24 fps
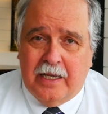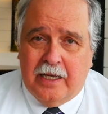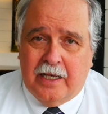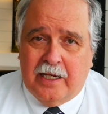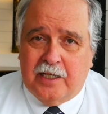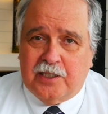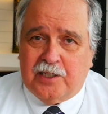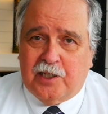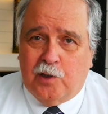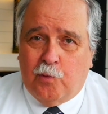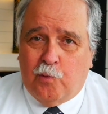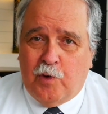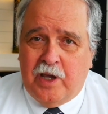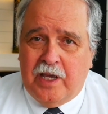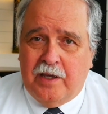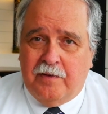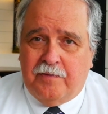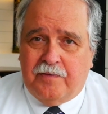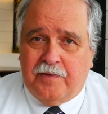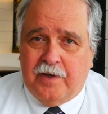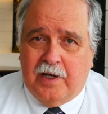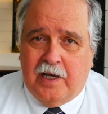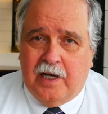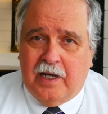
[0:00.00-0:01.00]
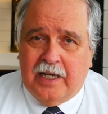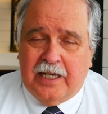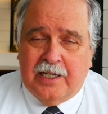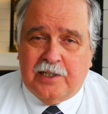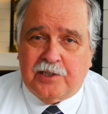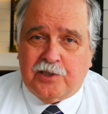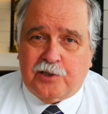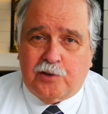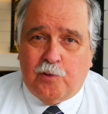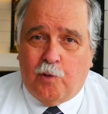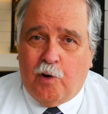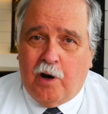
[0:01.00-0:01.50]
is that we've uh,
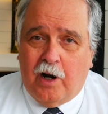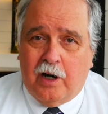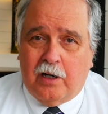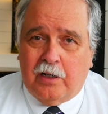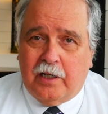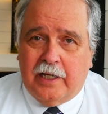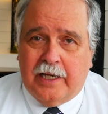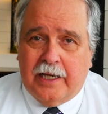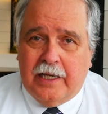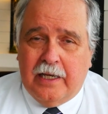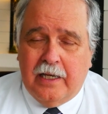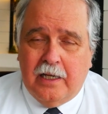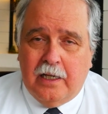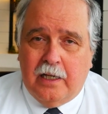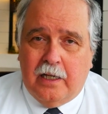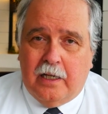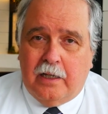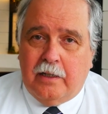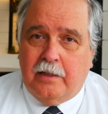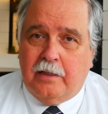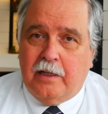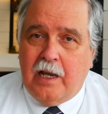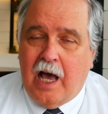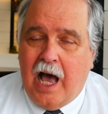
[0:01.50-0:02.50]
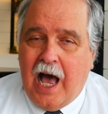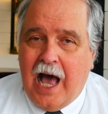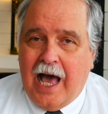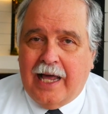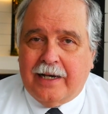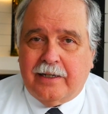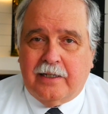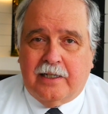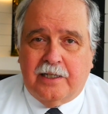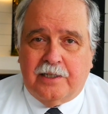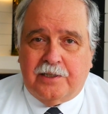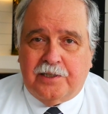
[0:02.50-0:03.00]
historically
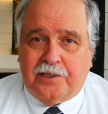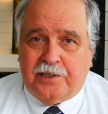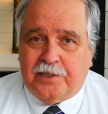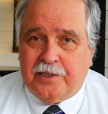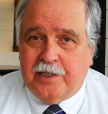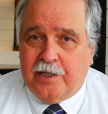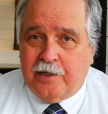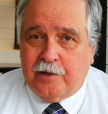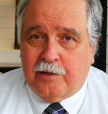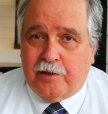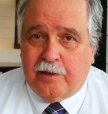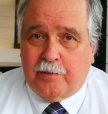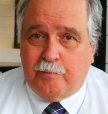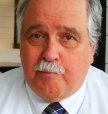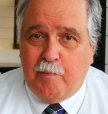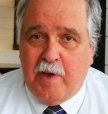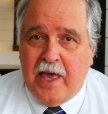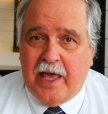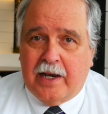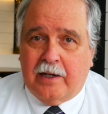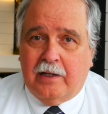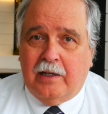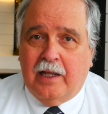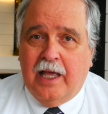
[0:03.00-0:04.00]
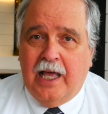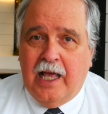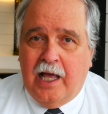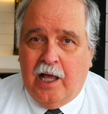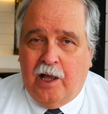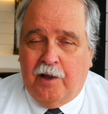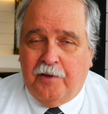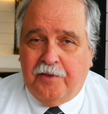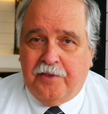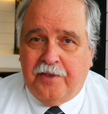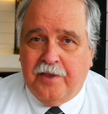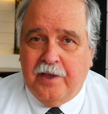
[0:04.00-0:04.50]
not considered mental
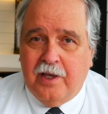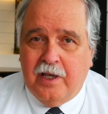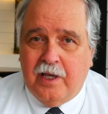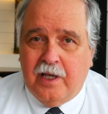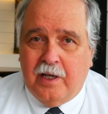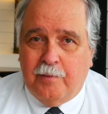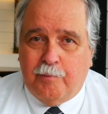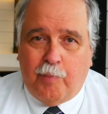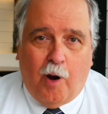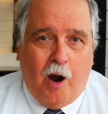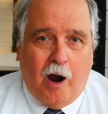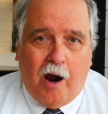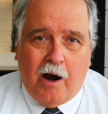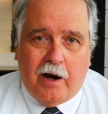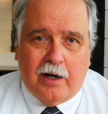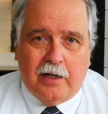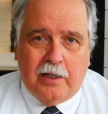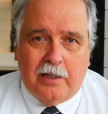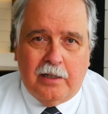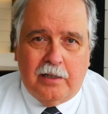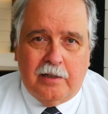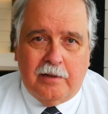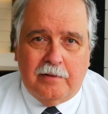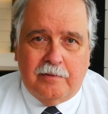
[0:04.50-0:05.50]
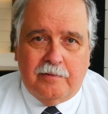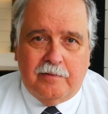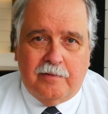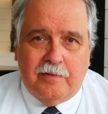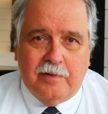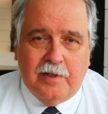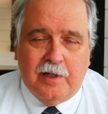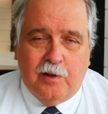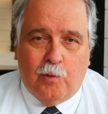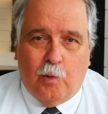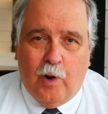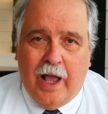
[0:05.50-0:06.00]
health part of
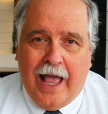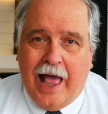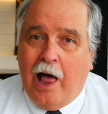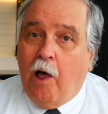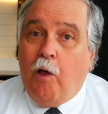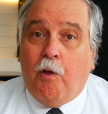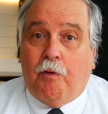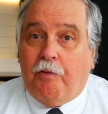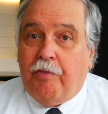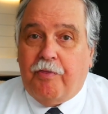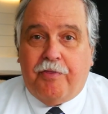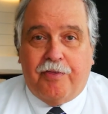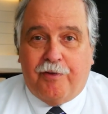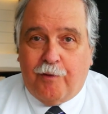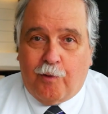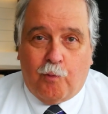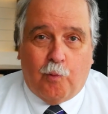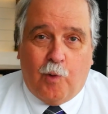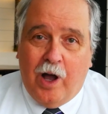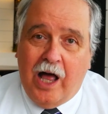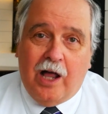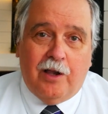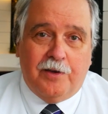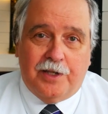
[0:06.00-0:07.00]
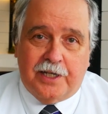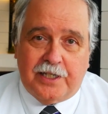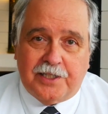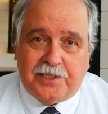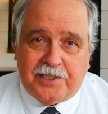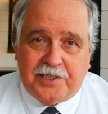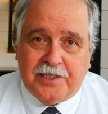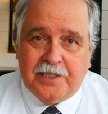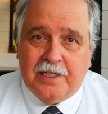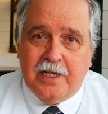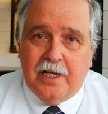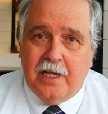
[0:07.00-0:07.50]
health or
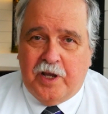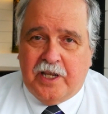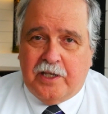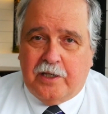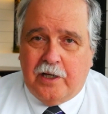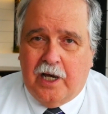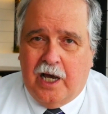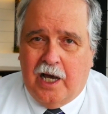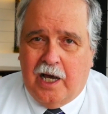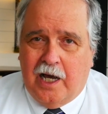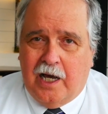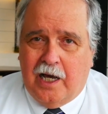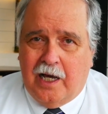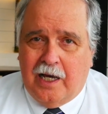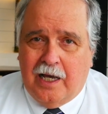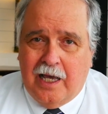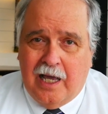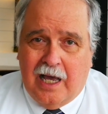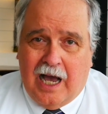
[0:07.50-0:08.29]
wellness. We uh,